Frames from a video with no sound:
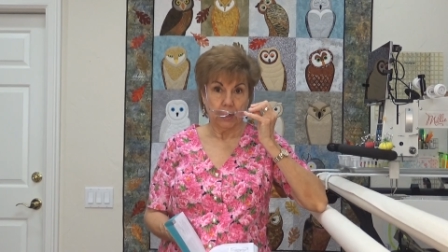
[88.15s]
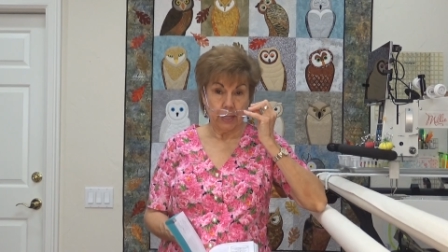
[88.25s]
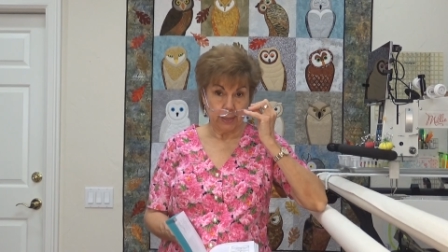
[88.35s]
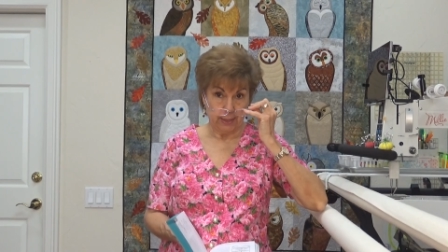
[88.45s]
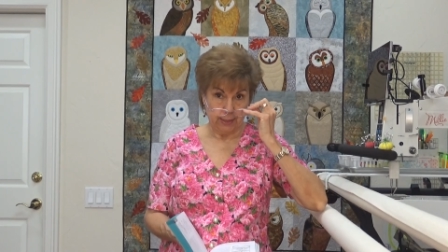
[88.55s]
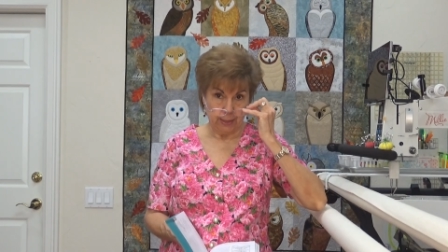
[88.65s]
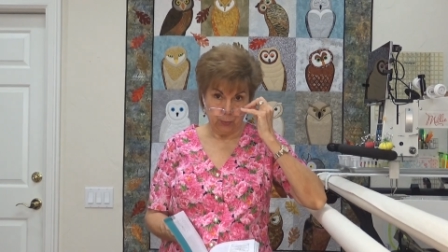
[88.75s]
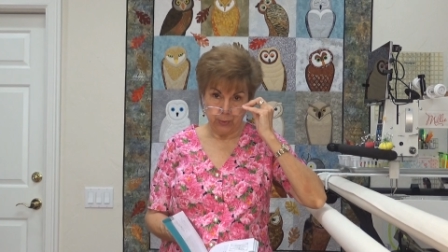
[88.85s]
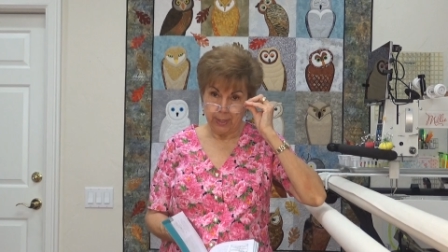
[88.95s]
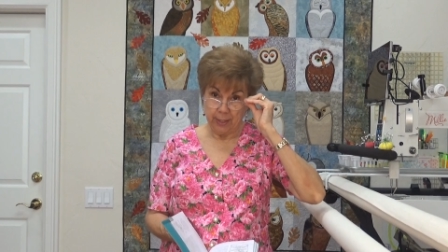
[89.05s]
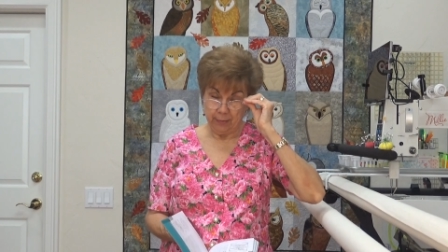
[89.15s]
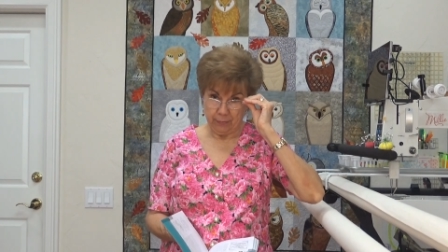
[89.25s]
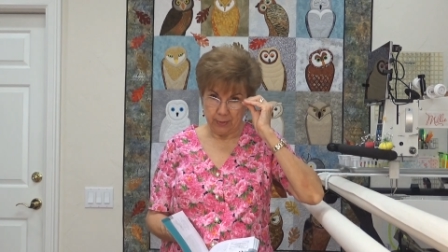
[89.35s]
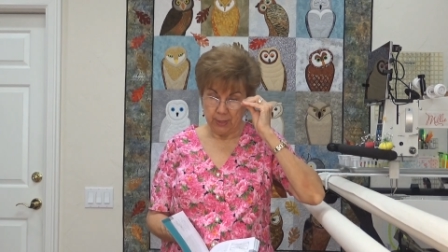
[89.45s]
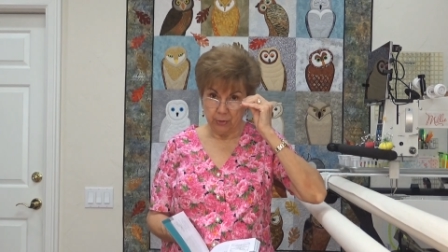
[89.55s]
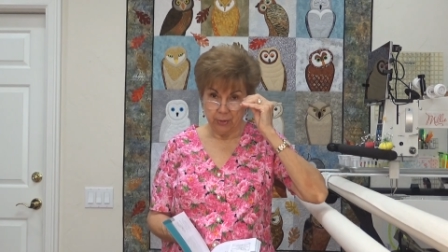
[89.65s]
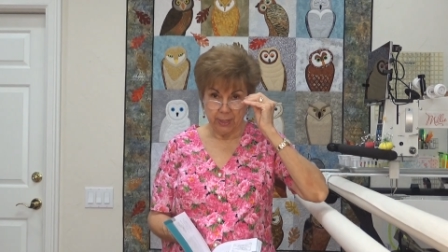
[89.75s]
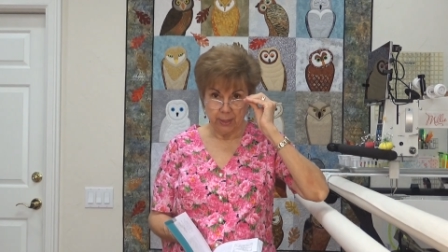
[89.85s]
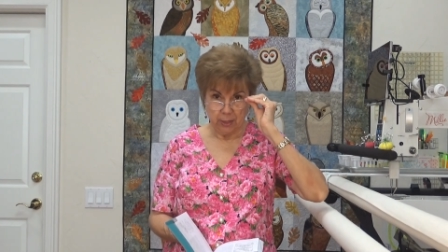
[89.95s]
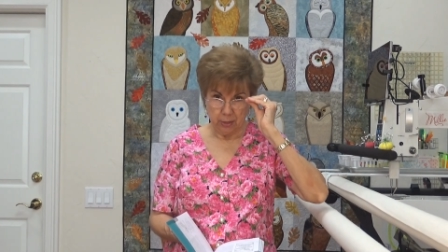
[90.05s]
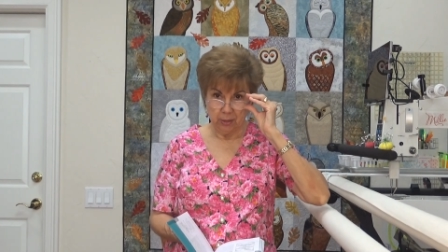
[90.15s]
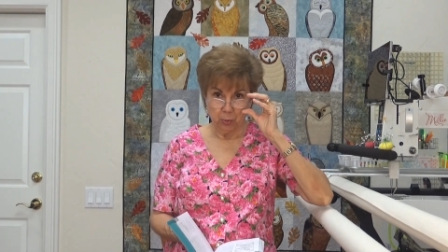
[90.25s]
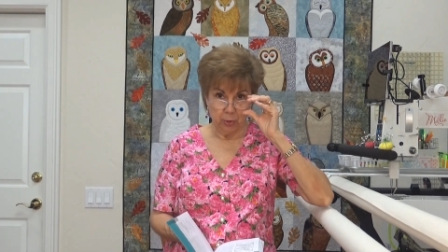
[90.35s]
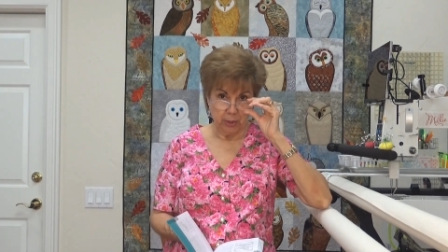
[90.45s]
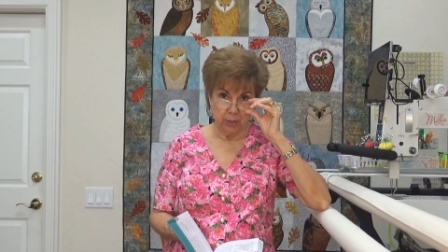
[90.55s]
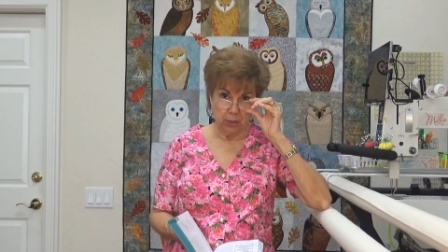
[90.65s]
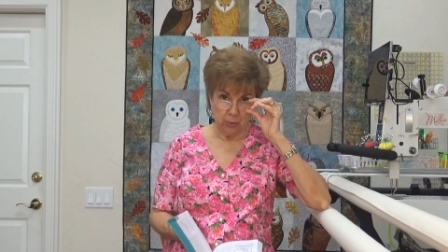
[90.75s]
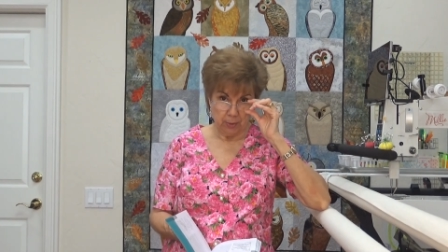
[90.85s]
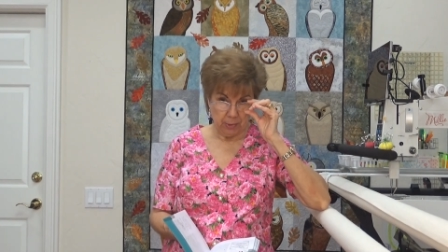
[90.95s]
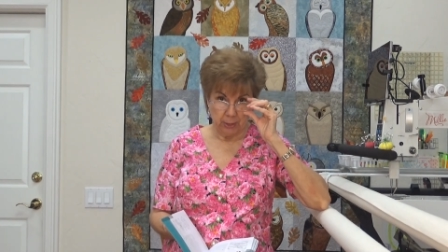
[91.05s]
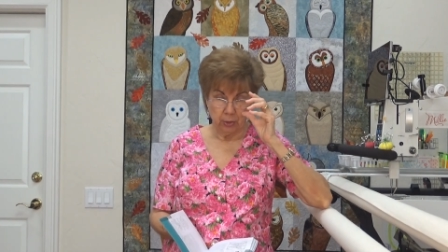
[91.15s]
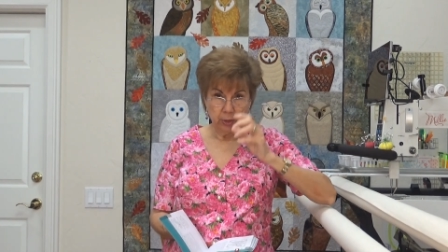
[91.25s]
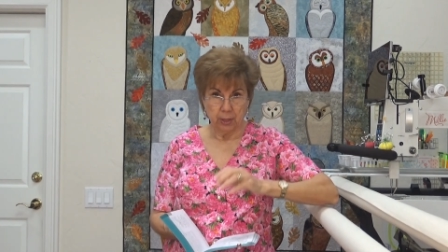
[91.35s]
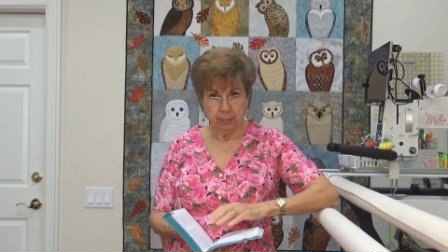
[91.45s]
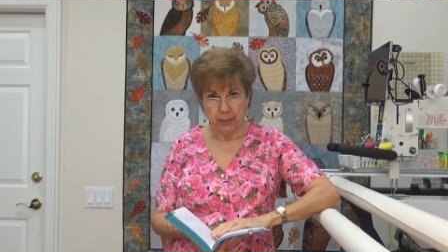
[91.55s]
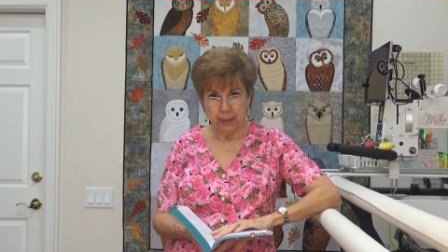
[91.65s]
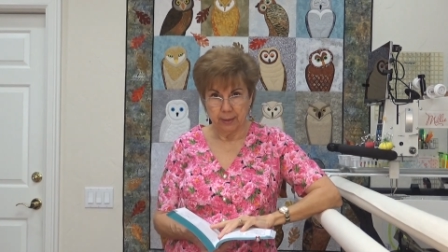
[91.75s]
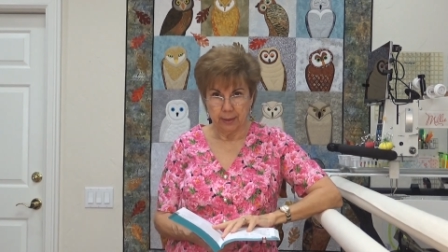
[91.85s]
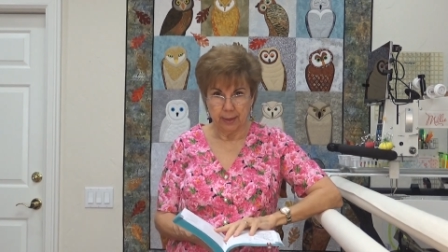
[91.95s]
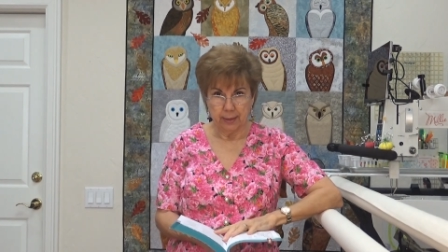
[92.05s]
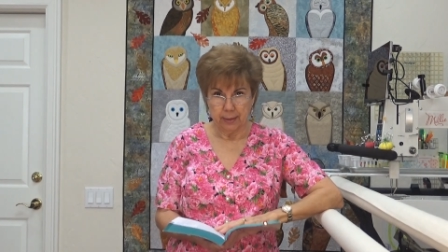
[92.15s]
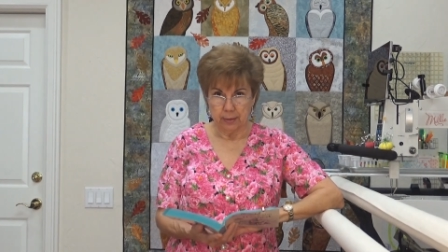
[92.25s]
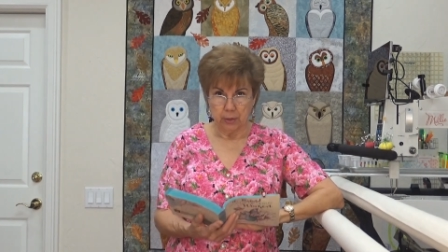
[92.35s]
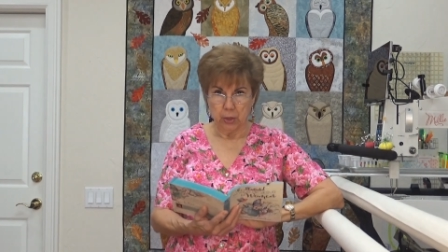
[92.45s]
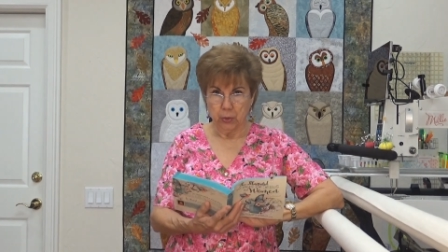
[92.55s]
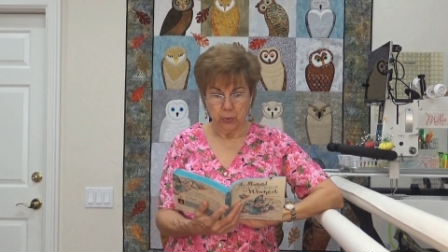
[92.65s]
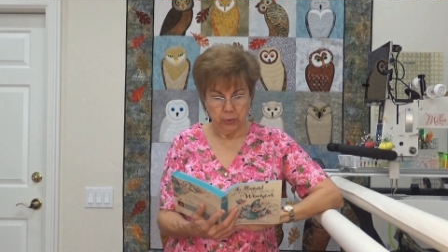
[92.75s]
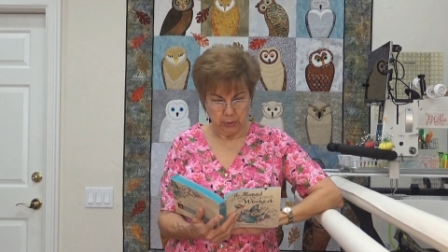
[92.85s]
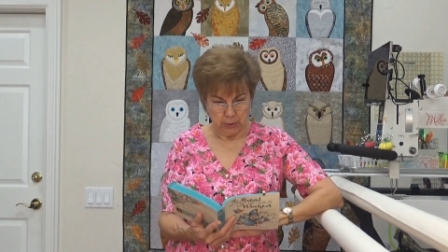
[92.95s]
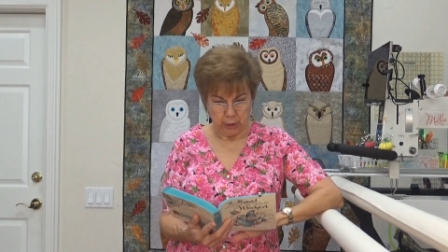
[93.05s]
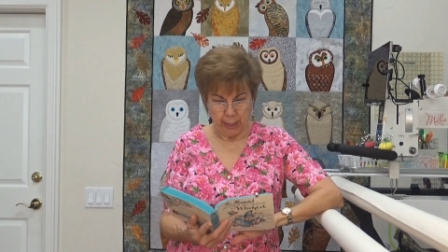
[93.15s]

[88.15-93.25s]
Like I said, we have another guest this morning, so I'm like cooking bacon and eggs and toast and